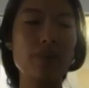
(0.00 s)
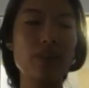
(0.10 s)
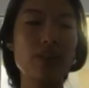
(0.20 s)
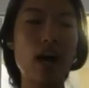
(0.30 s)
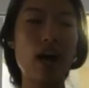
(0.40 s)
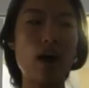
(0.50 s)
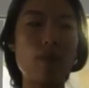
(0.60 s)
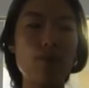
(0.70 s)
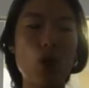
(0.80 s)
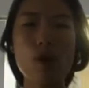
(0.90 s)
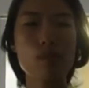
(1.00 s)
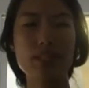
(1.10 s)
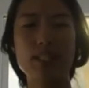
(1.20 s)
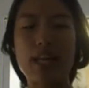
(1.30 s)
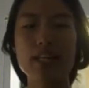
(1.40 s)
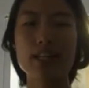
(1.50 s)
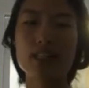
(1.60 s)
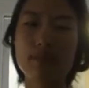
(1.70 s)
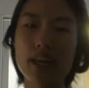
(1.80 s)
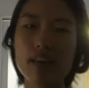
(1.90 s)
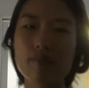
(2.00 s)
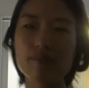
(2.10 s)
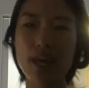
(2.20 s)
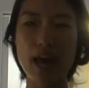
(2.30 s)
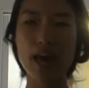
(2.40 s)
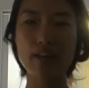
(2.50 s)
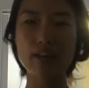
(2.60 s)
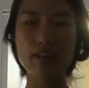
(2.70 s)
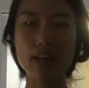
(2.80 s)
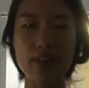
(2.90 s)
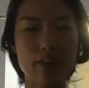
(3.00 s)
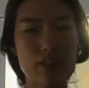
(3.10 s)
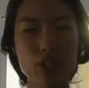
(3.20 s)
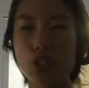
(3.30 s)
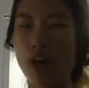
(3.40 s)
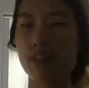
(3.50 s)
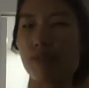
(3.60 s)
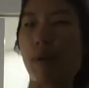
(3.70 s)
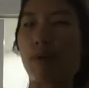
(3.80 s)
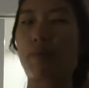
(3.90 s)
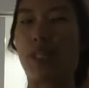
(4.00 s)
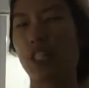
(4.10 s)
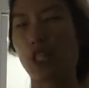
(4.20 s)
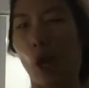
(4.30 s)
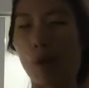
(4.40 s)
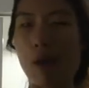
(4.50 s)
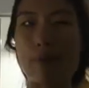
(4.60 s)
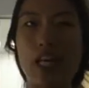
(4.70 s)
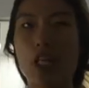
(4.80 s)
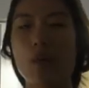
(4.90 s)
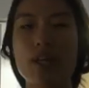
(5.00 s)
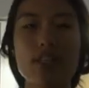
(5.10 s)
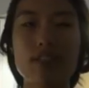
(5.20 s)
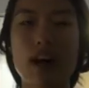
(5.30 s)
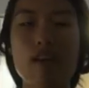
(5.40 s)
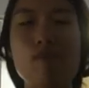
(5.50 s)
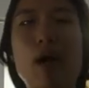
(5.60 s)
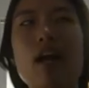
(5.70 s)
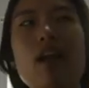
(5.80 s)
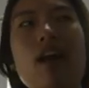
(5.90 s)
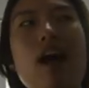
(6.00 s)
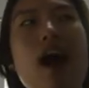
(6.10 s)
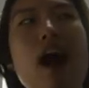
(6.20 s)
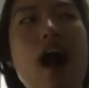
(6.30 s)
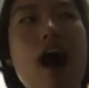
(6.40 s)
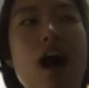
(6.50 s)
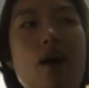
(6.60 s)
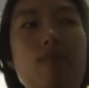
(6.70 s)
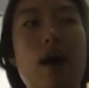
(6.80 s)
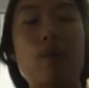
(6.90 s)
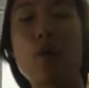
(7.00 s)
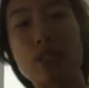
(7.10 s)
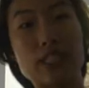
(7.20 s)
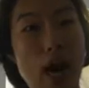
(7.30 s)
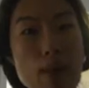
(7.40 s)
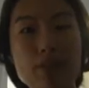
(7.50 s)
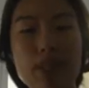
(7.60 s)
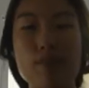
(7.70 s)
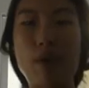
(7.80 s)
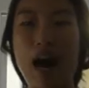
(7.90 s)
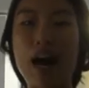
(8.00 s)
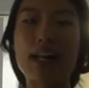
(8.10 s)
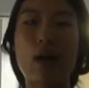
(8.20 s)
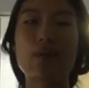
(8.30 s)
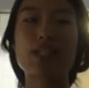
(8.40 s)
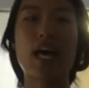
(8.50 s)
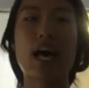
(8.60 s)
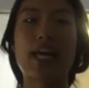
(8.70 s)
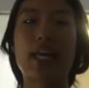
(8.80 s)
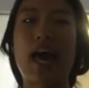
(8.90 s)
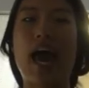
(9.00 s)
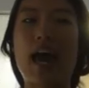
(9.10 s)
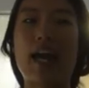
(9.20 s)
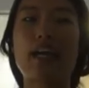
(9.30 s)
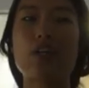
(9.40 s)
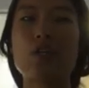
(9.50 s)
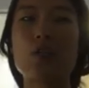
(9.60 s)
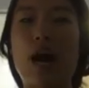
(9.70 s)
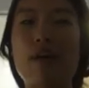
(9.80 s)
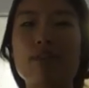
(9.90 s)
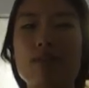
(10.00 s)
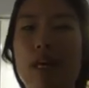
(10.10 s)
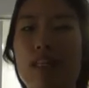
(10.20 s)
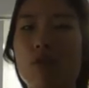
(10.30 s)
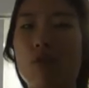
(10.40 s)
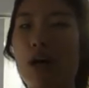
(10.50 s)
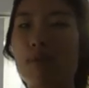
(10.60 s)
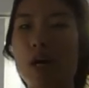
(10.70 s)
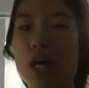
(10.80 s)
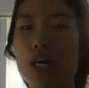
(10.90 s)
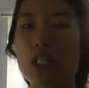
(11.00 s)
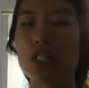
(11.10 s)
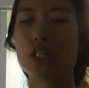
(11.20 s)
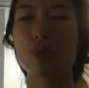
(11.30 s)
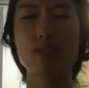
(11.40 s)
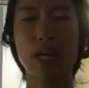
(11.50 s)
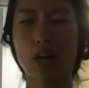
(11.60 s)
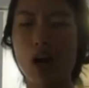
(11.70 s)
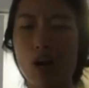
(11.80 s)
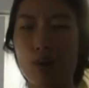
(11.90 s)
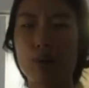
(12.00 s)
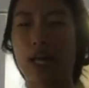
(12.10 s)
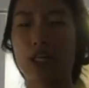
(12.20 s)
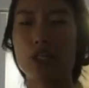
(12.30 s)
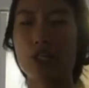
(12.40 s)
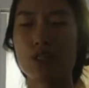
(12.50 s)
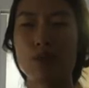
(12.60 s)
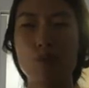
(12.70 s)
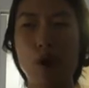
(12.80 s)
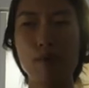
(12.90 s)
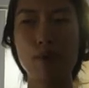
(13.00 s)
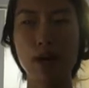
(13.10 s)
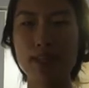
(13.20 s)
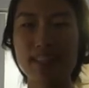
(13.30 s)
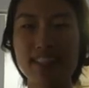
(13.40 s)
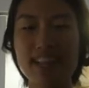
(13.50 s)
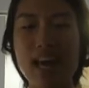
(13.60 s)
no one was tending to me, and I think the service might be a bit slow, maybe they're low on staff, but I walked up to the bar and I was like, hey, do you have space for 1 person? And she was like, oh, like just 1 person?